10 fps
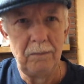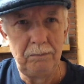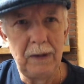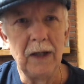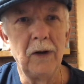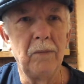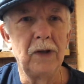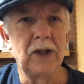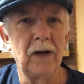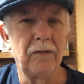be a little more
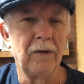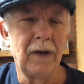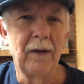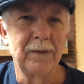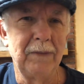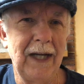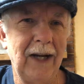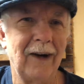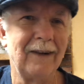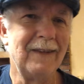cheerful, helps me
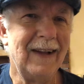here.